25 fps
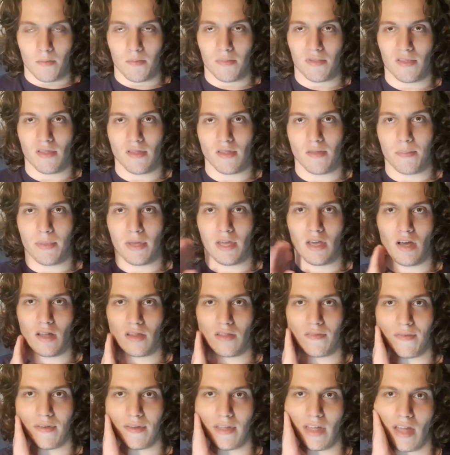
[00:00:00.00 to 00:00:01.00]
Since
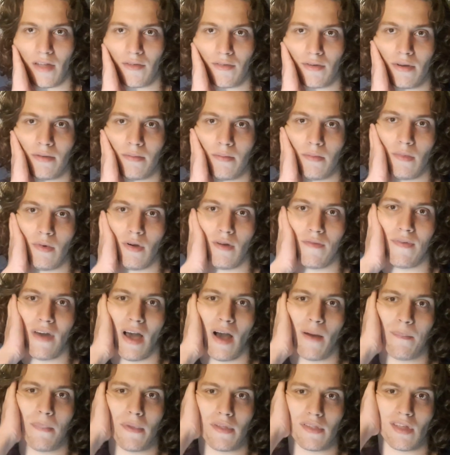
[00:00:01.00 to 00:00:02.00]
because of error,
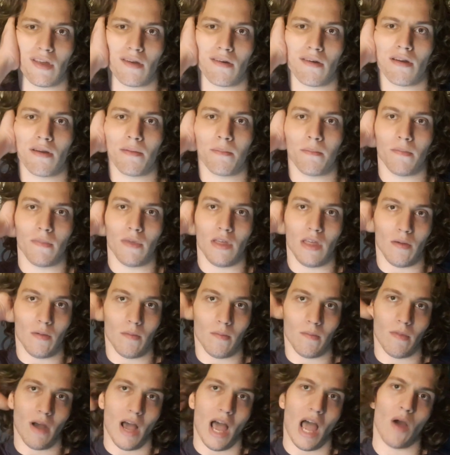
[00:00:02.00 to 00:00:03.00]
without this error,
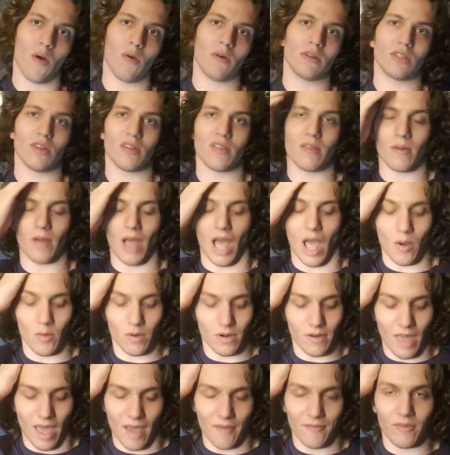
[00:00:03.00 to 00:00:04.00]
I would just, I
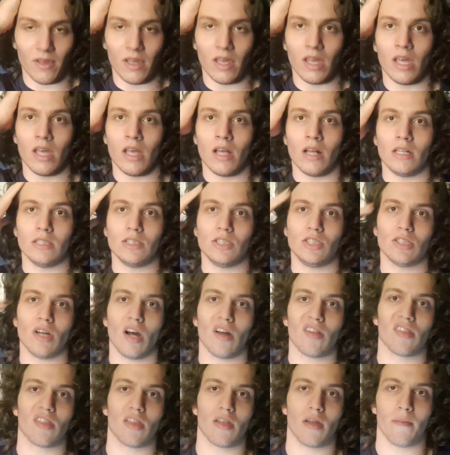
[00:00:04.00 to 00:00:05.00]
would have
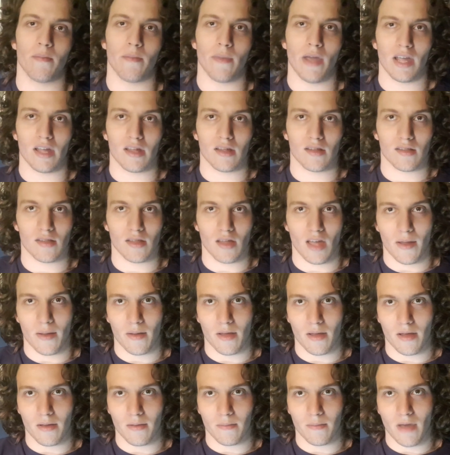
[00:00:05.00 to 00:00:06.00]
just make,
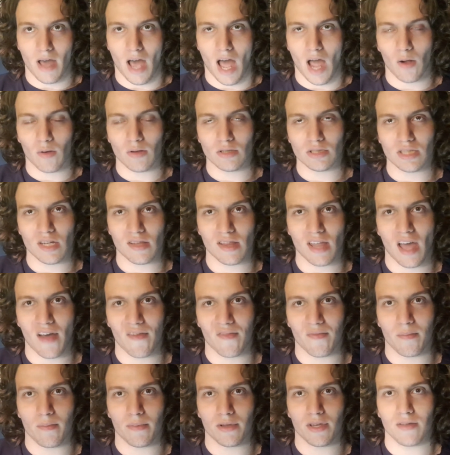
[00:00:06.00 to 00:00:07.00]
I will just
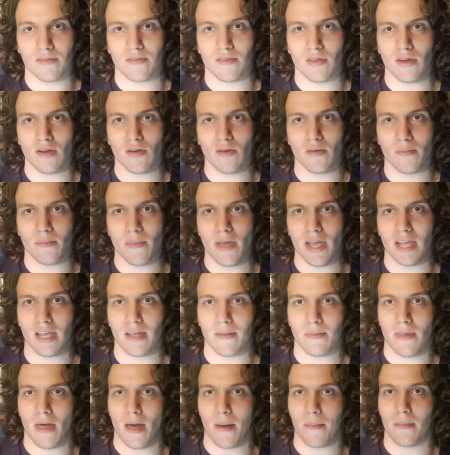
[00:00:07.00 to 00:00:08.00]
have continued
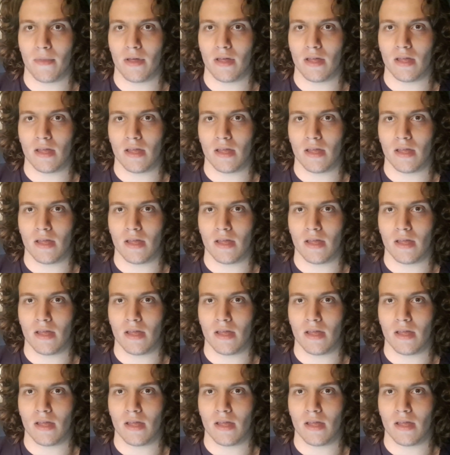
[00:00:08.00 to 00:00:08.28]
making them.